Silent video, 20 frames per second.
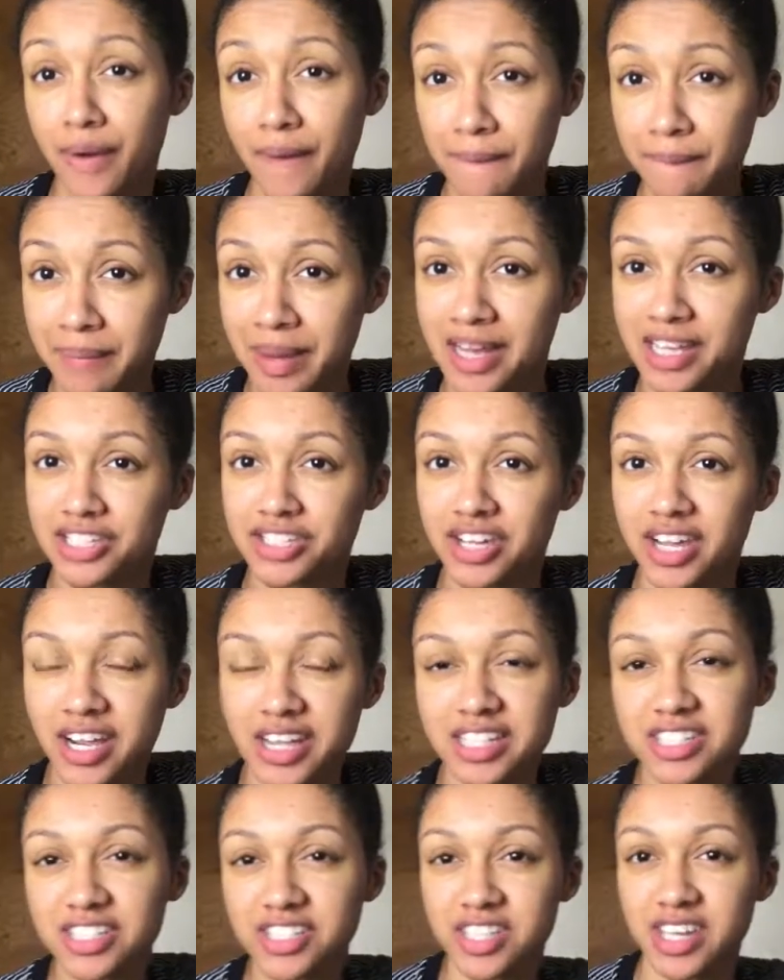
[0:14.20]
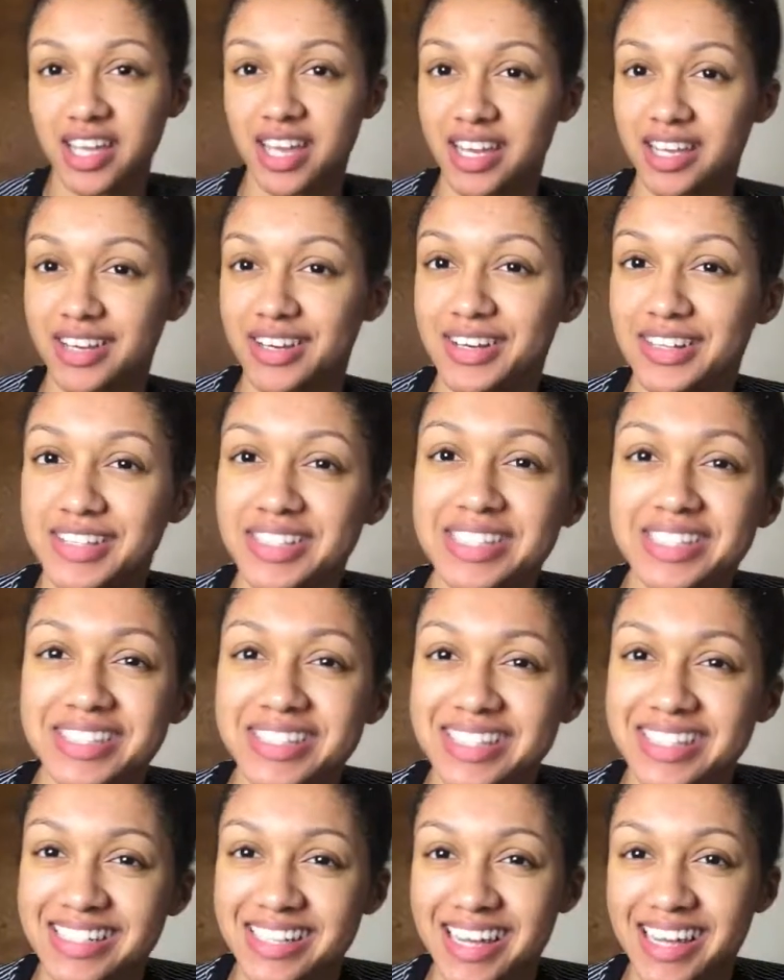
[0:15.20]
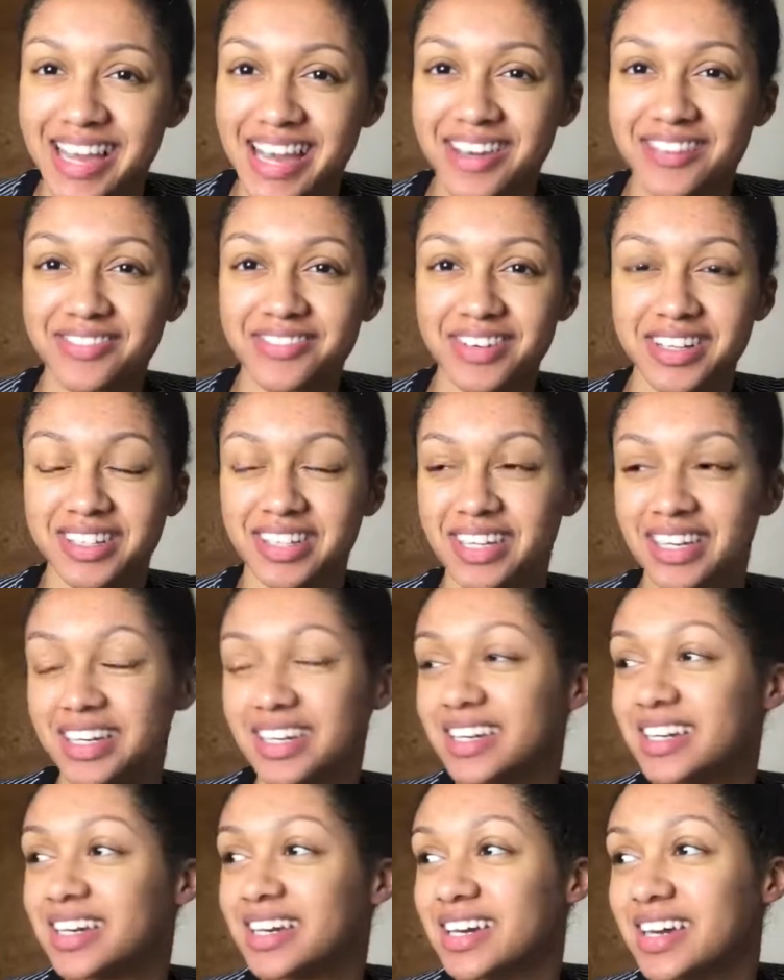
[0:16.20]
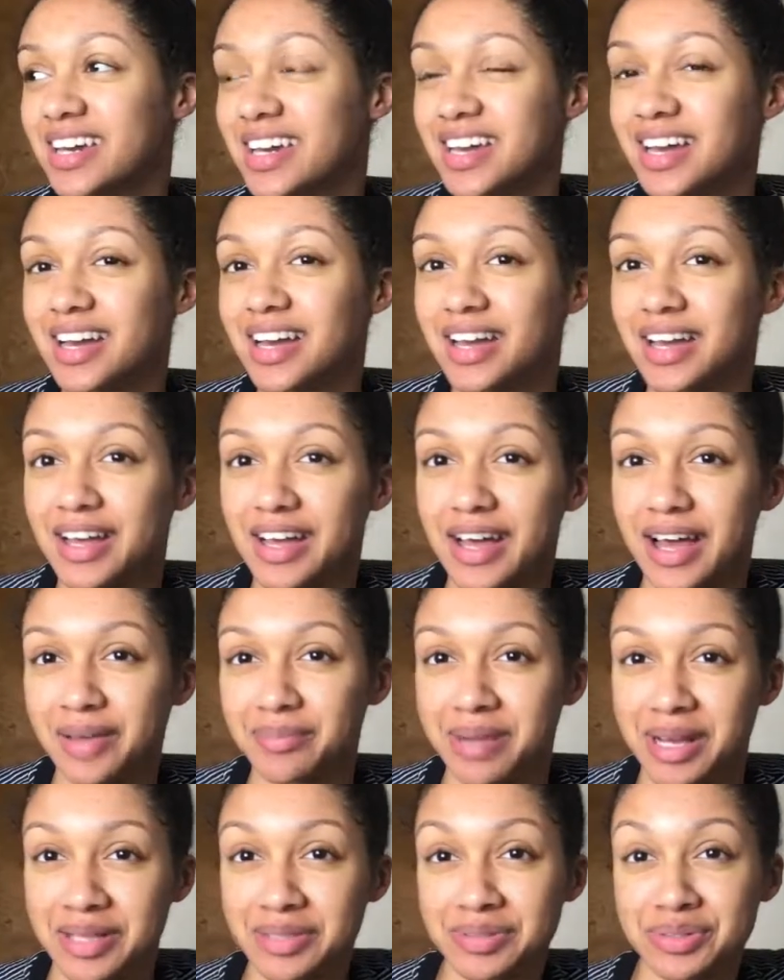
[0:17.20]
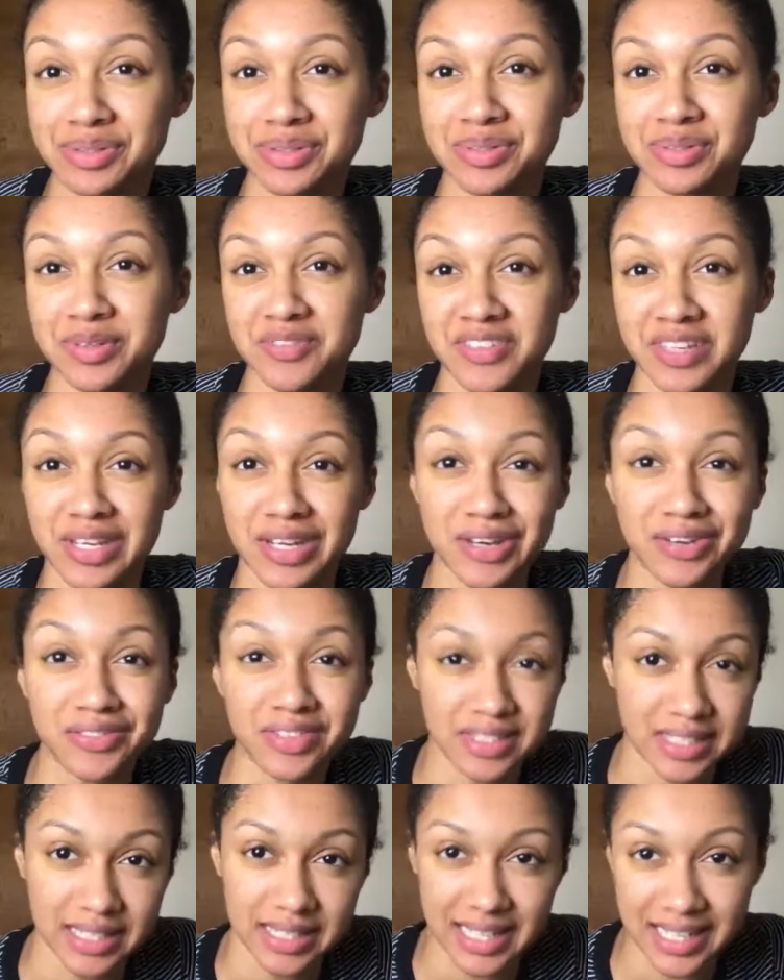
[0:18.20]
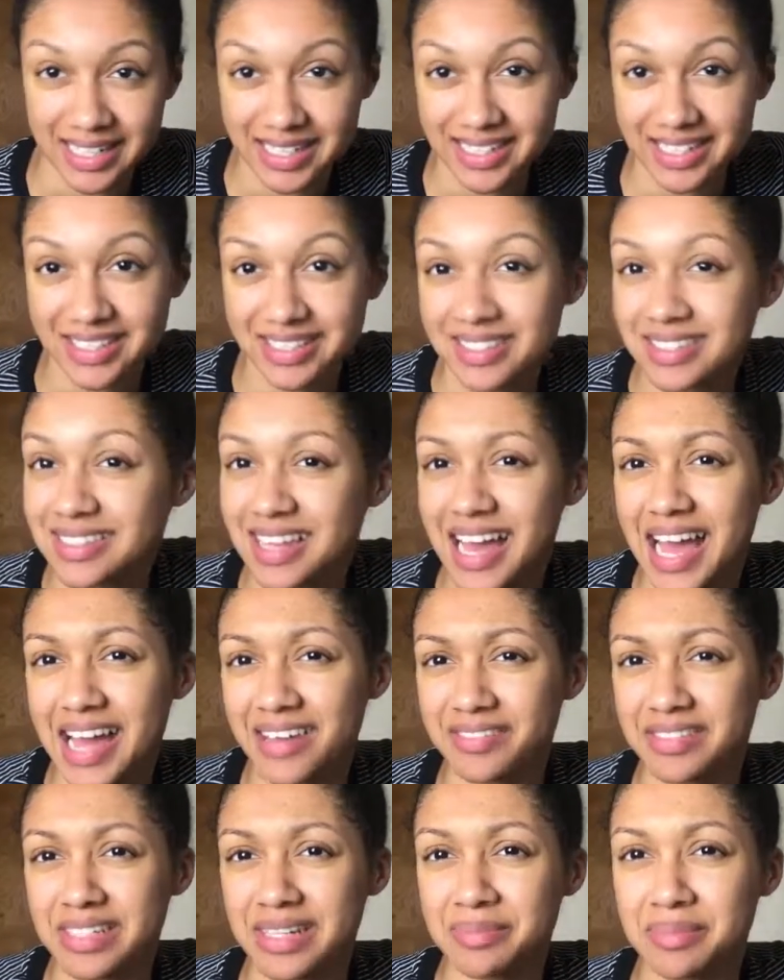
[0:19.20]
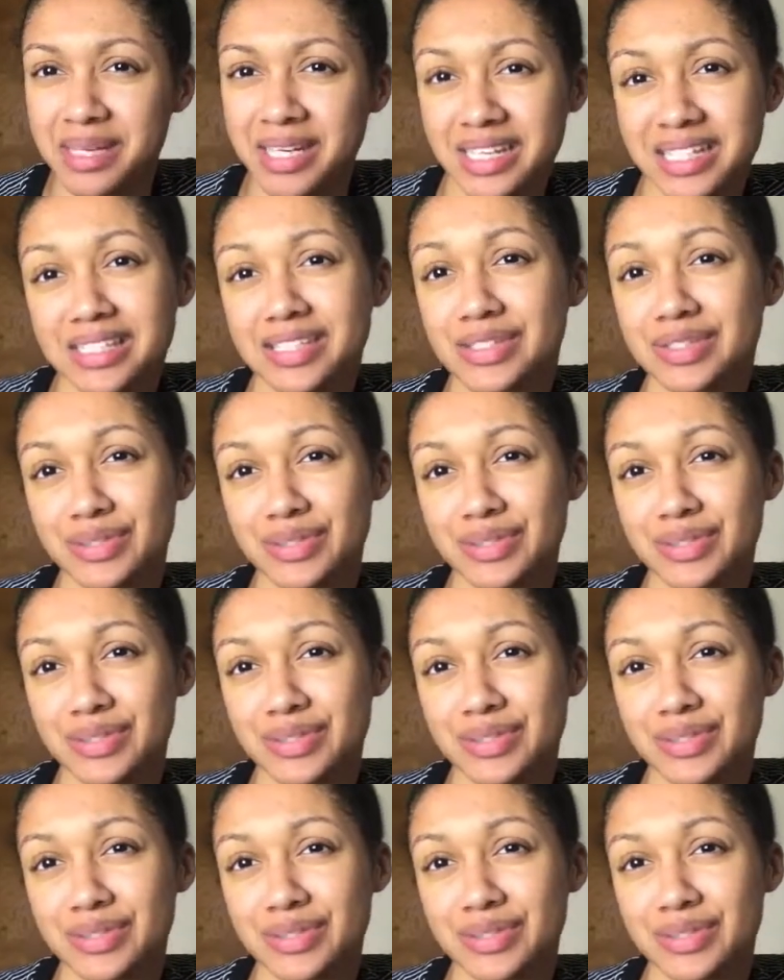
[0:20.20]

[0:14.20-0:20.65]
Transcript: welcome back to our channel. So today I felt like I might as well do a video for the ladies because I haven't in a minute.